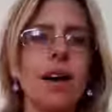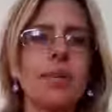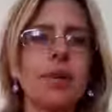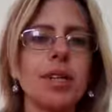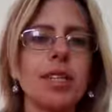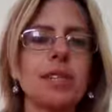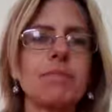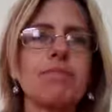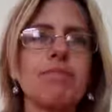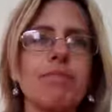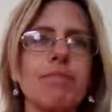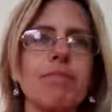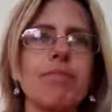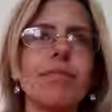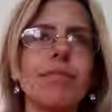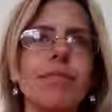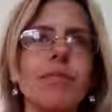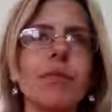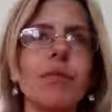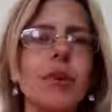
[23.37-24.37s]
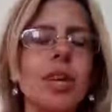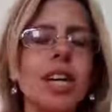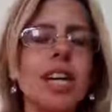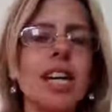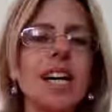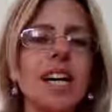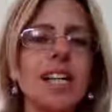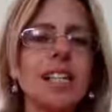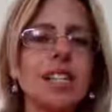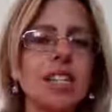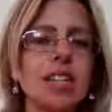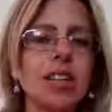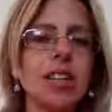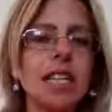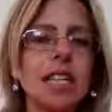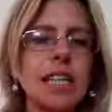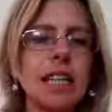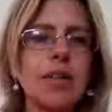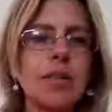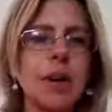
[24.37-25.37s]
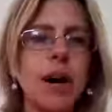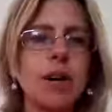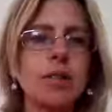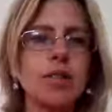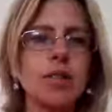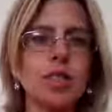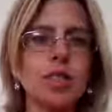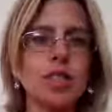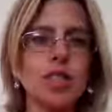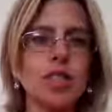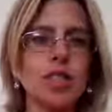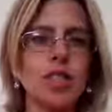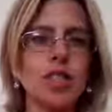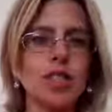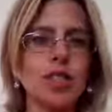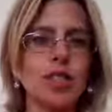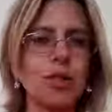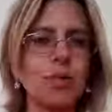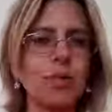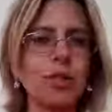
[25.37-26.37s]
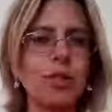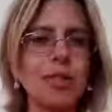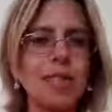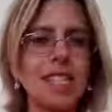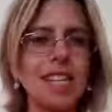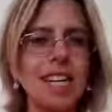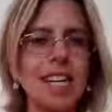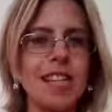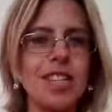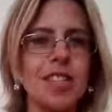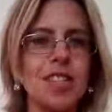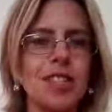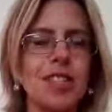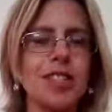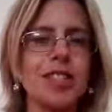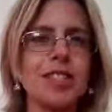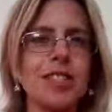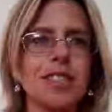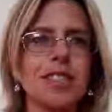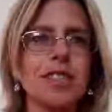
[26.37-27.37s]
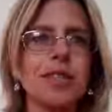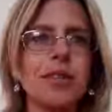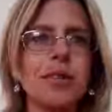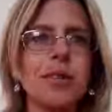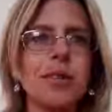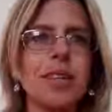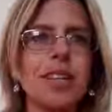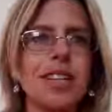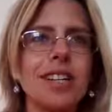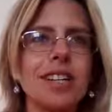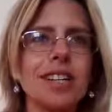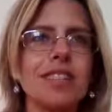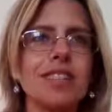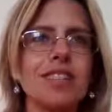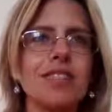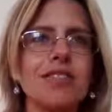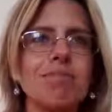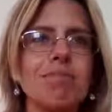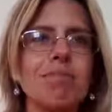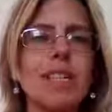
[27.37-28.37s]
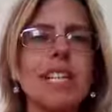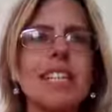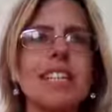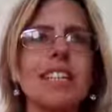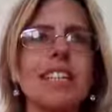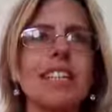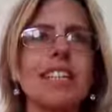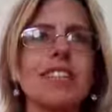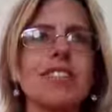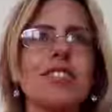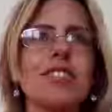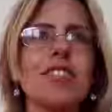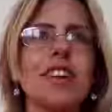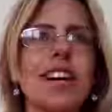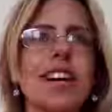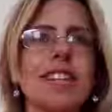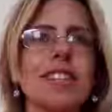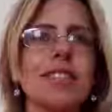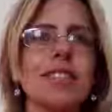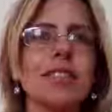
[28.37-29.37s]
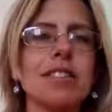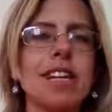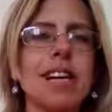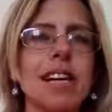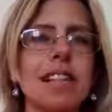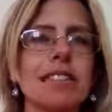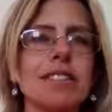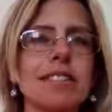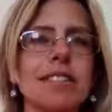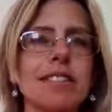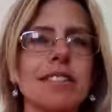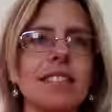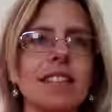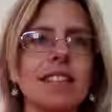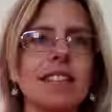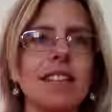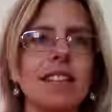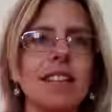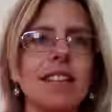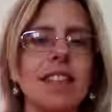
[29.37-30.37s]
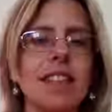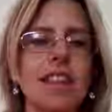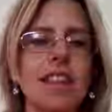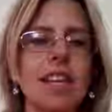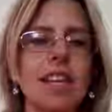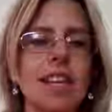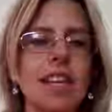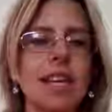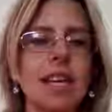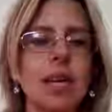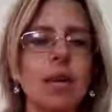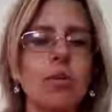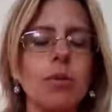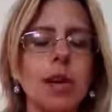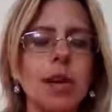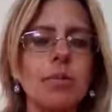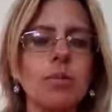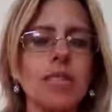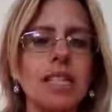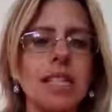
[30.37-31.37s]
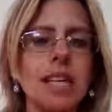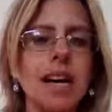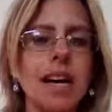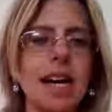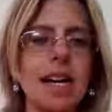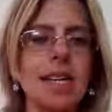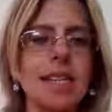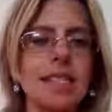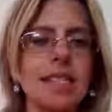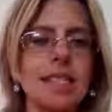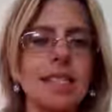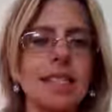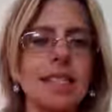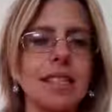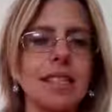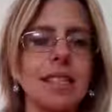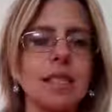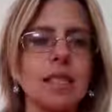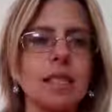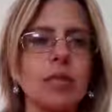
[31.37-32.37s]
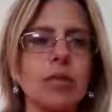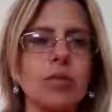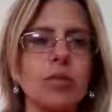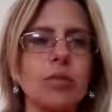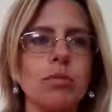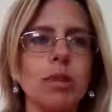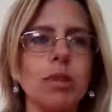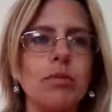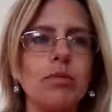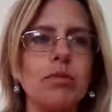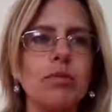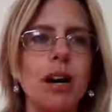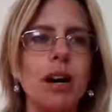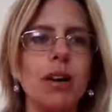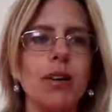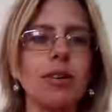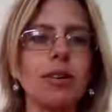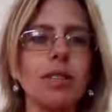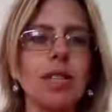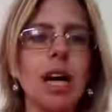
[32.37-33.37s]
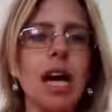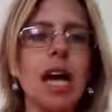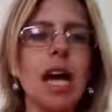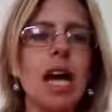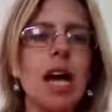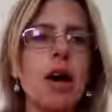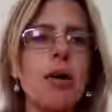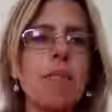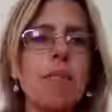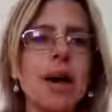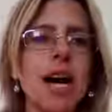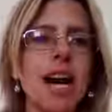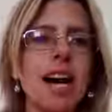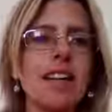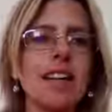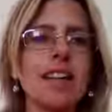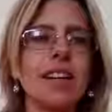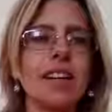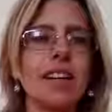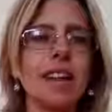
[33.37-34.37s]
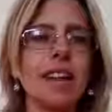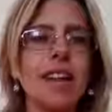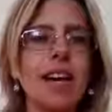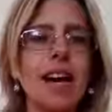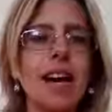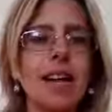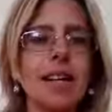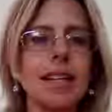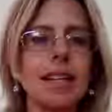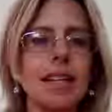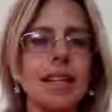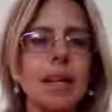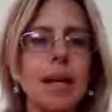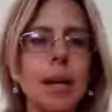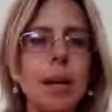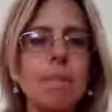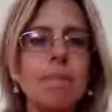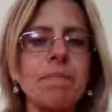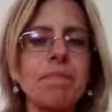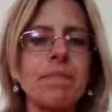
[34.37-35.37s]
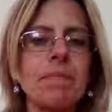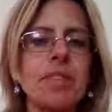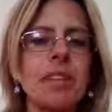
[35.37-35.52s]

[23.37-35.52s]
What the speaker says: because we are talking about search engine optimization, so we are basically trying to get the website to be found better than